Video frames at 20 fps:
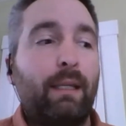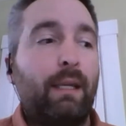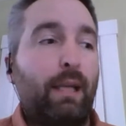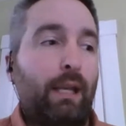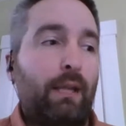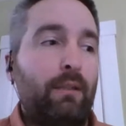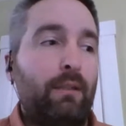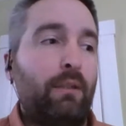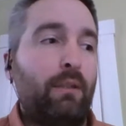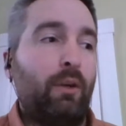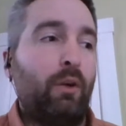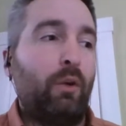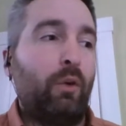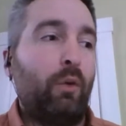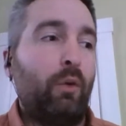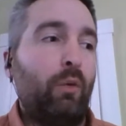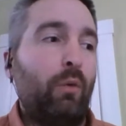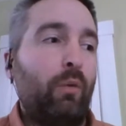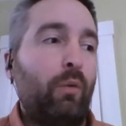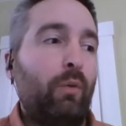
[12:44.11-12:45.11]
And
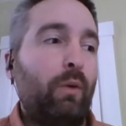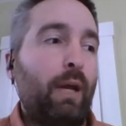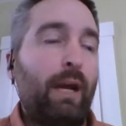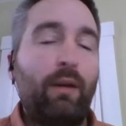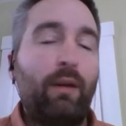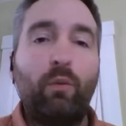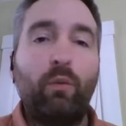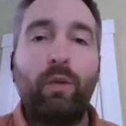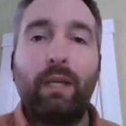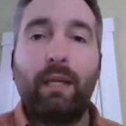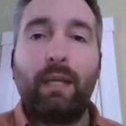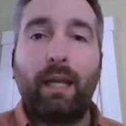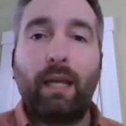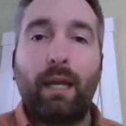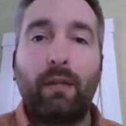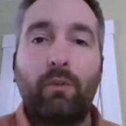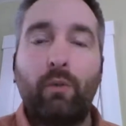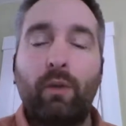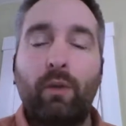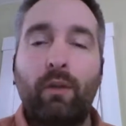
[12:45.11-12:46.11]
so how do we
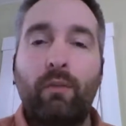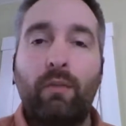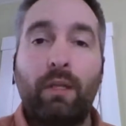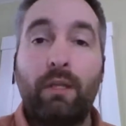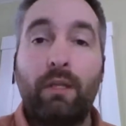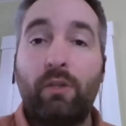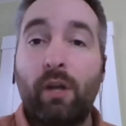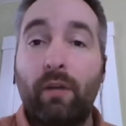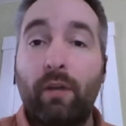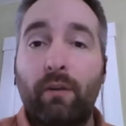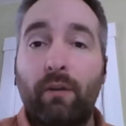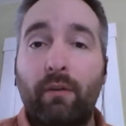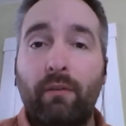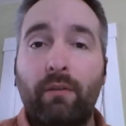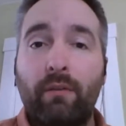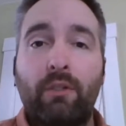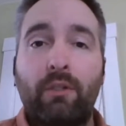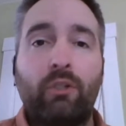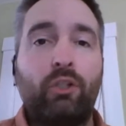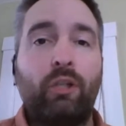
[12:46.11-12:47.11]
connect with each other
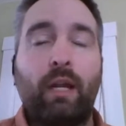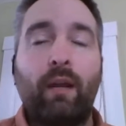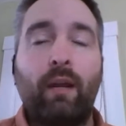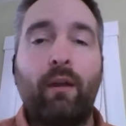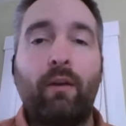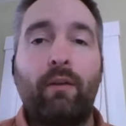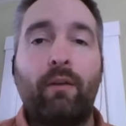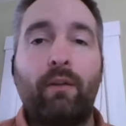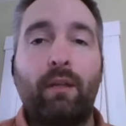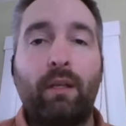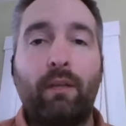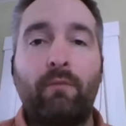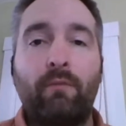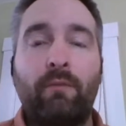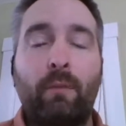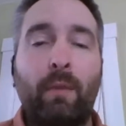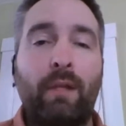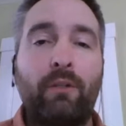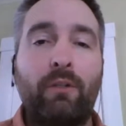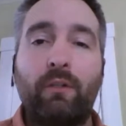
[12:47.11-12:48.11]
to share the
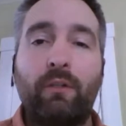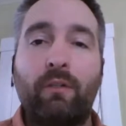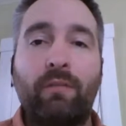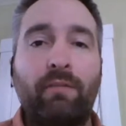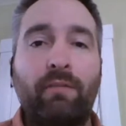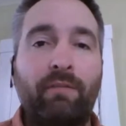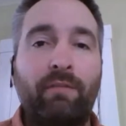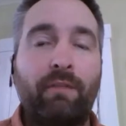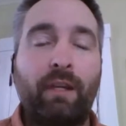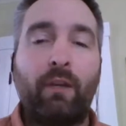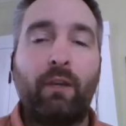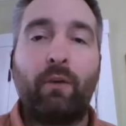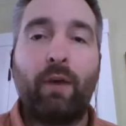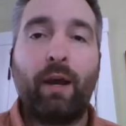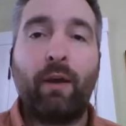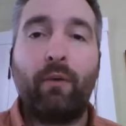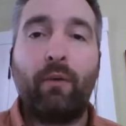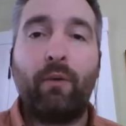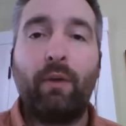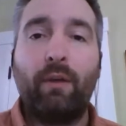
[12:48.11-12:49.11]
information, to figure
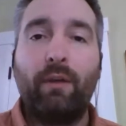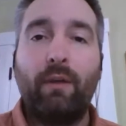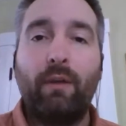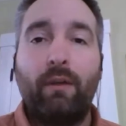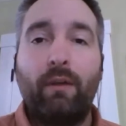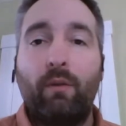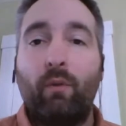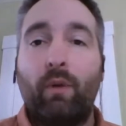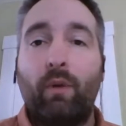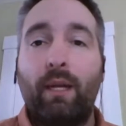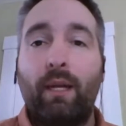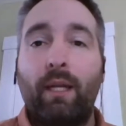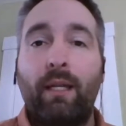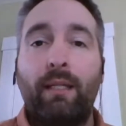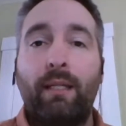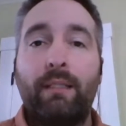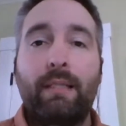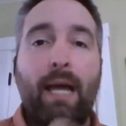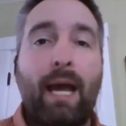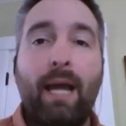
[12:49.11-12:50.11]
out what it
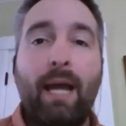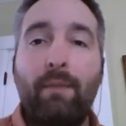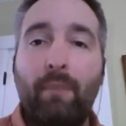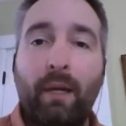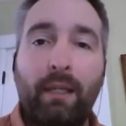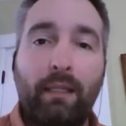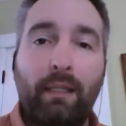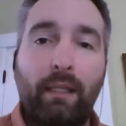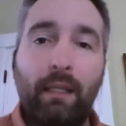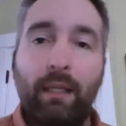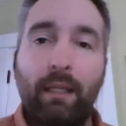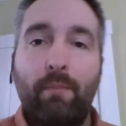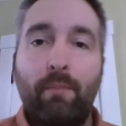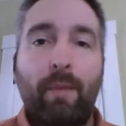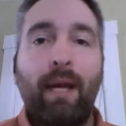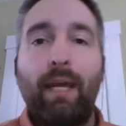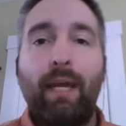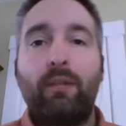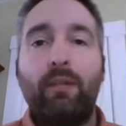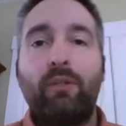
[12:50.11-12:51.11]
is I might need at
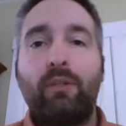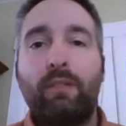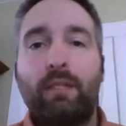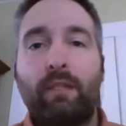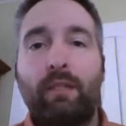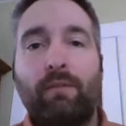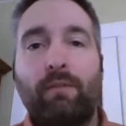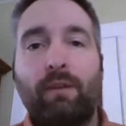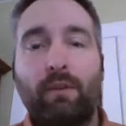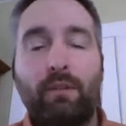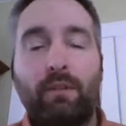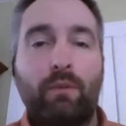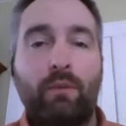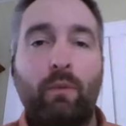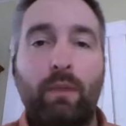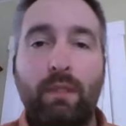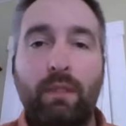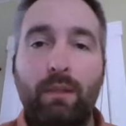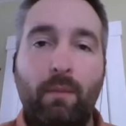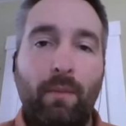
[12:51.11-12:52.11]
my agency versus
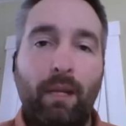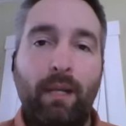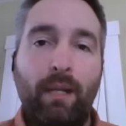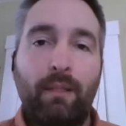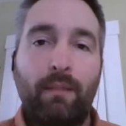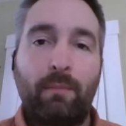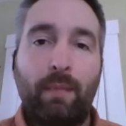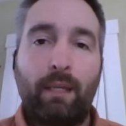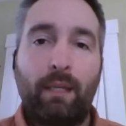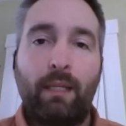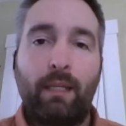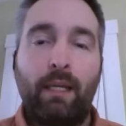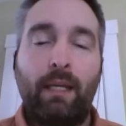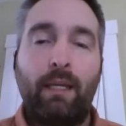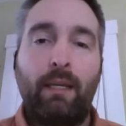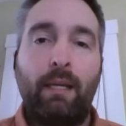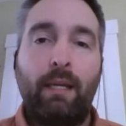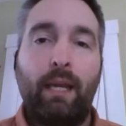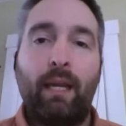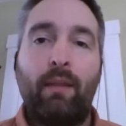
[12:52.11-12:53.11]
what somebody else might
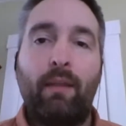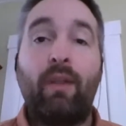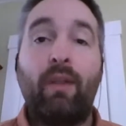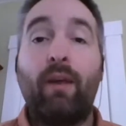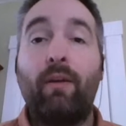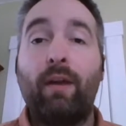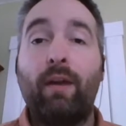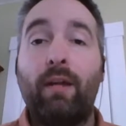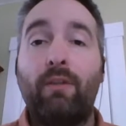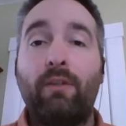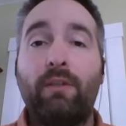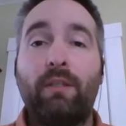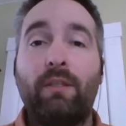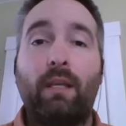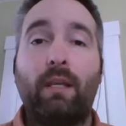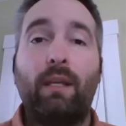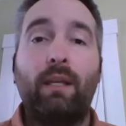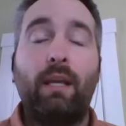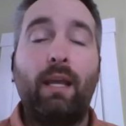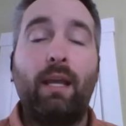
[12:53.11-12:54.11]
need at their
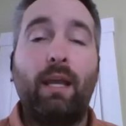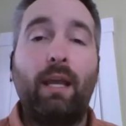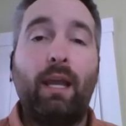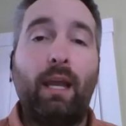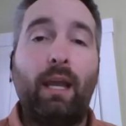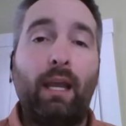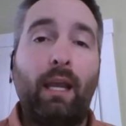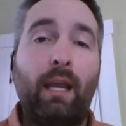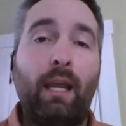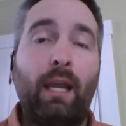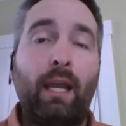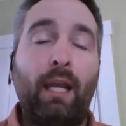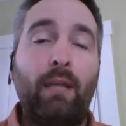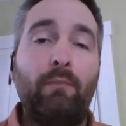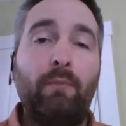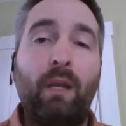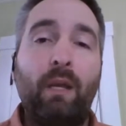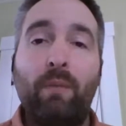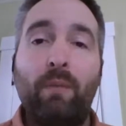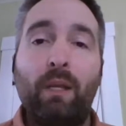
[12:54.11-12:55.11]
agency, and
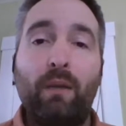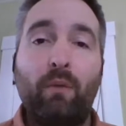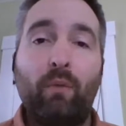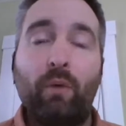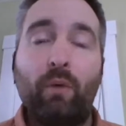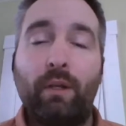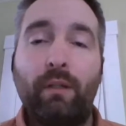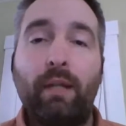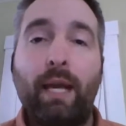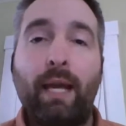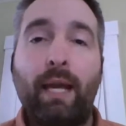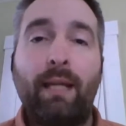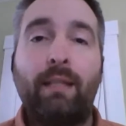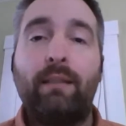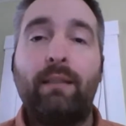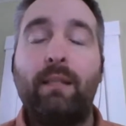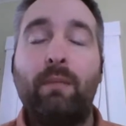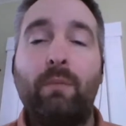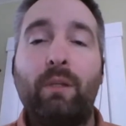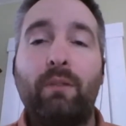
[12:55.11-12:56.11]
maybe what
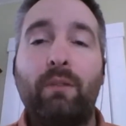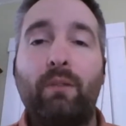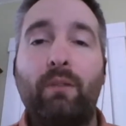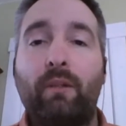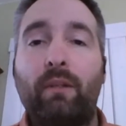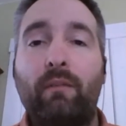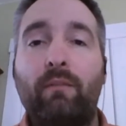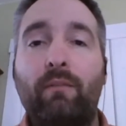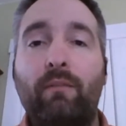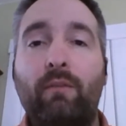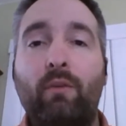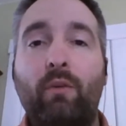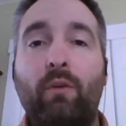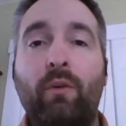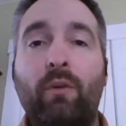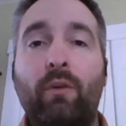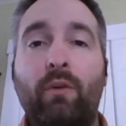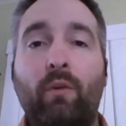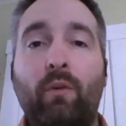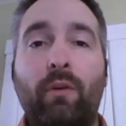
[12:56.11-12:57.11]
academia is looking
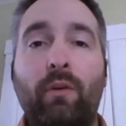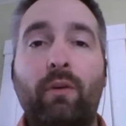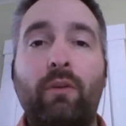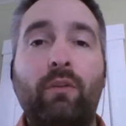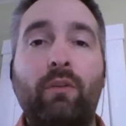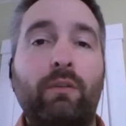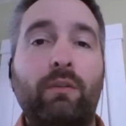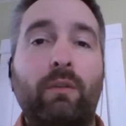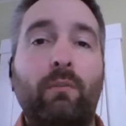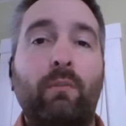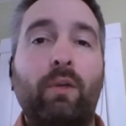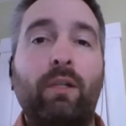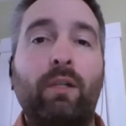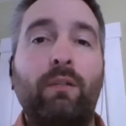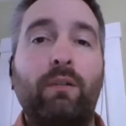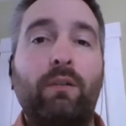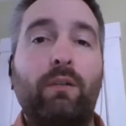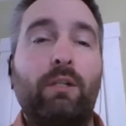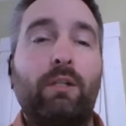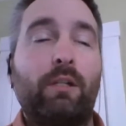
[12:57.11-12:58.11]
for in order to do some
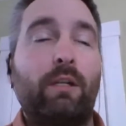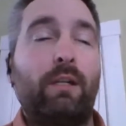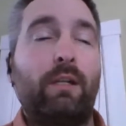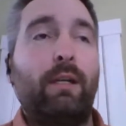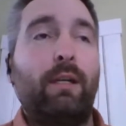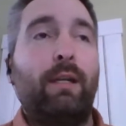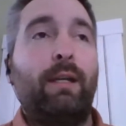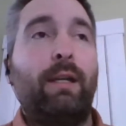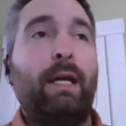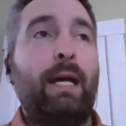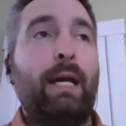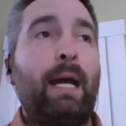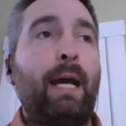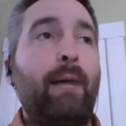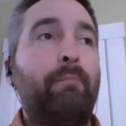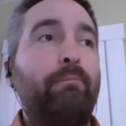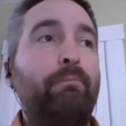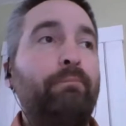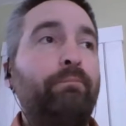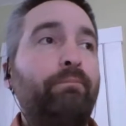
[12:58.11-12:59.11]
research,
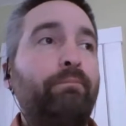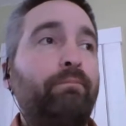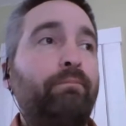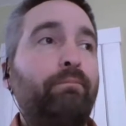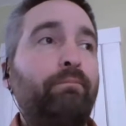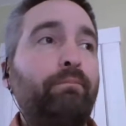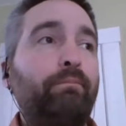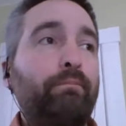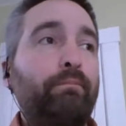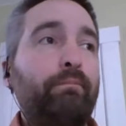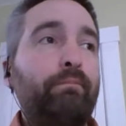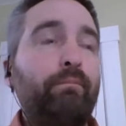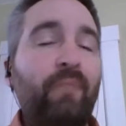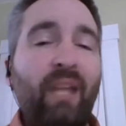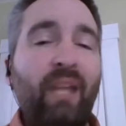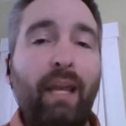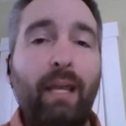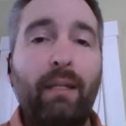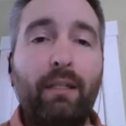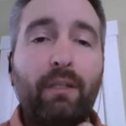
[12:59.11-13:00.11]

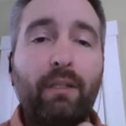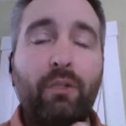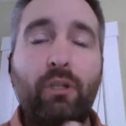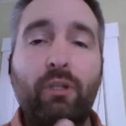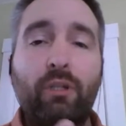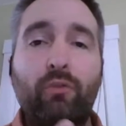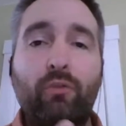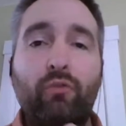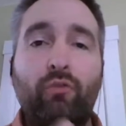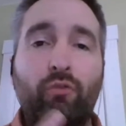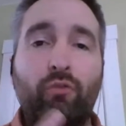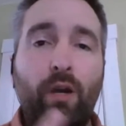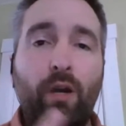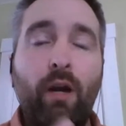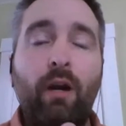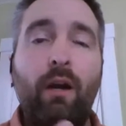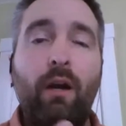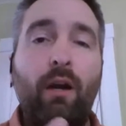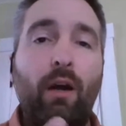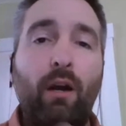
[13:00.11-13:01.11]
and to just
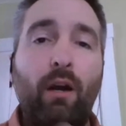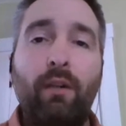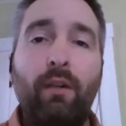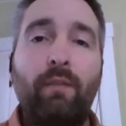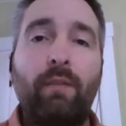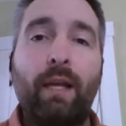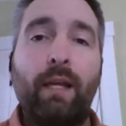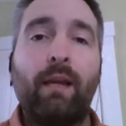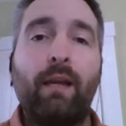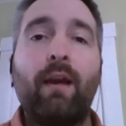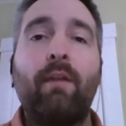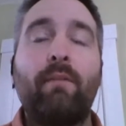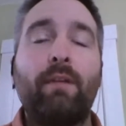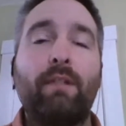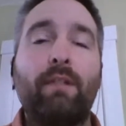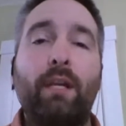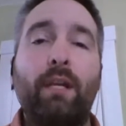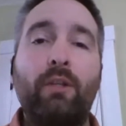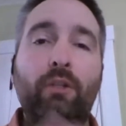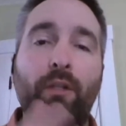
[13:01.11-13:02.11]
draw all of that
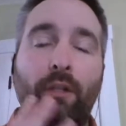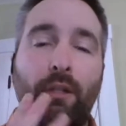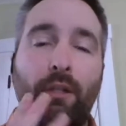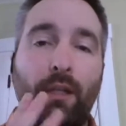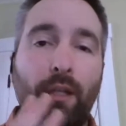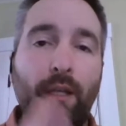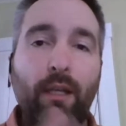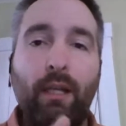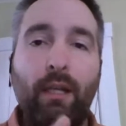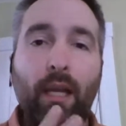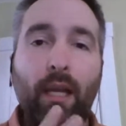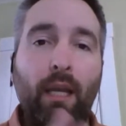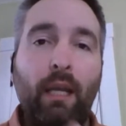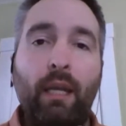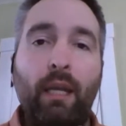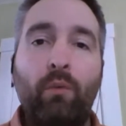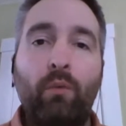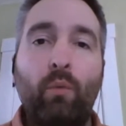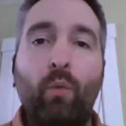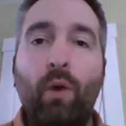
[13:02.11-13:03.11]
conversation
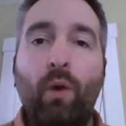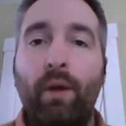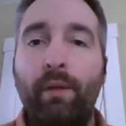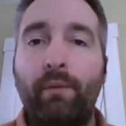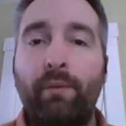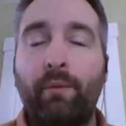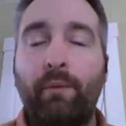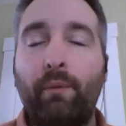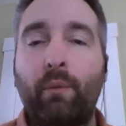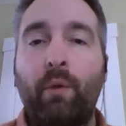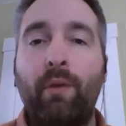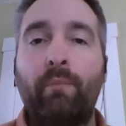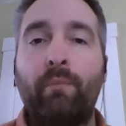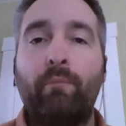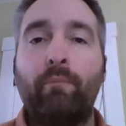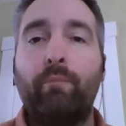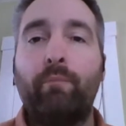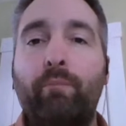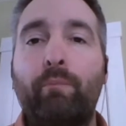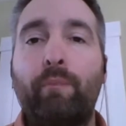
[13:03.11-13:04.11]
in
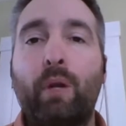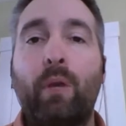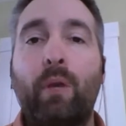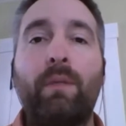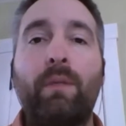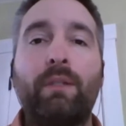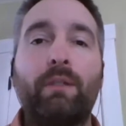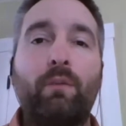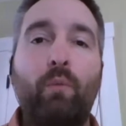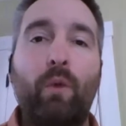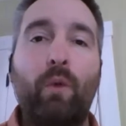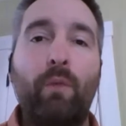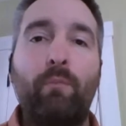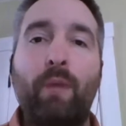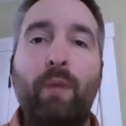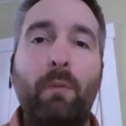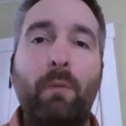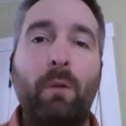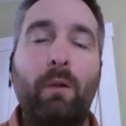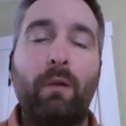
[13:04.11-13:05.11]
one purpose and one
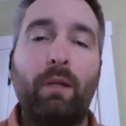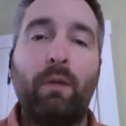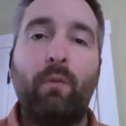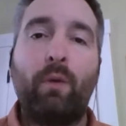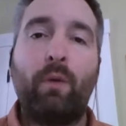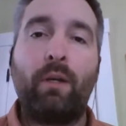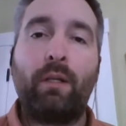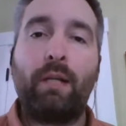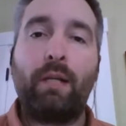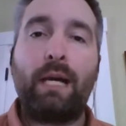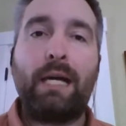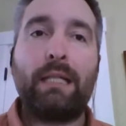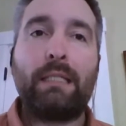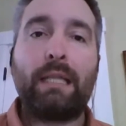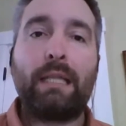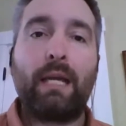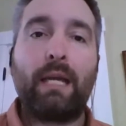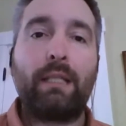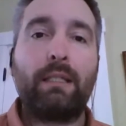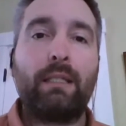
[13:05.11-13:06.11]
bubble and one
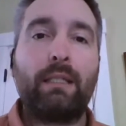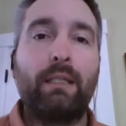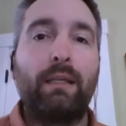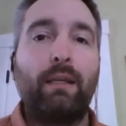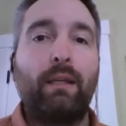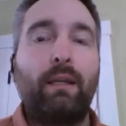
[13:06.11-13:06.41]
context.